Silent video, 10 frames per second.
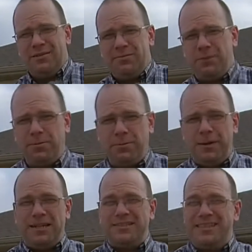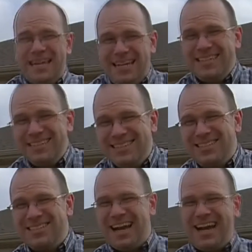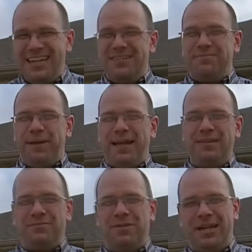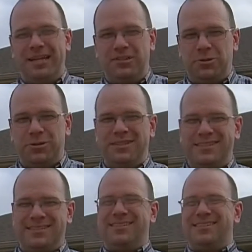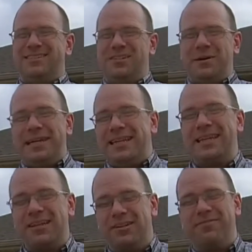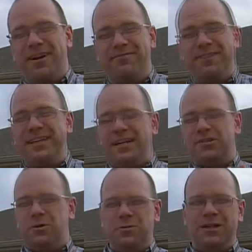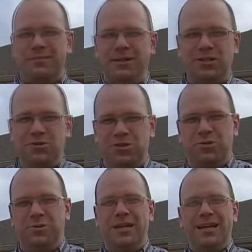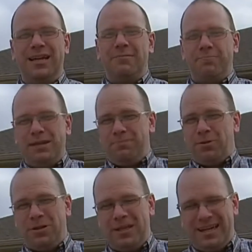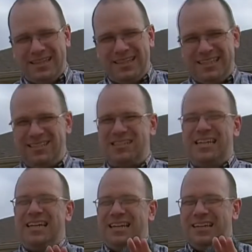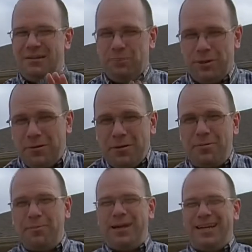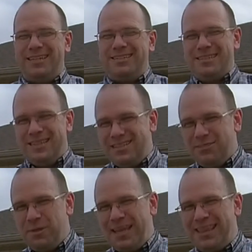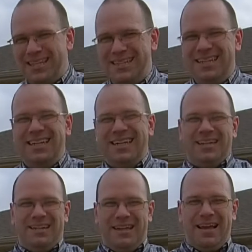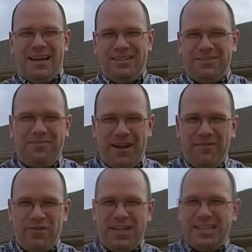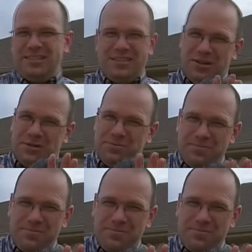rubber bands that is kind of painful at short distances. So anything under 5 feet, I don't recommend you shoot people, at least, with a rubber band, this method, under 5 feet. So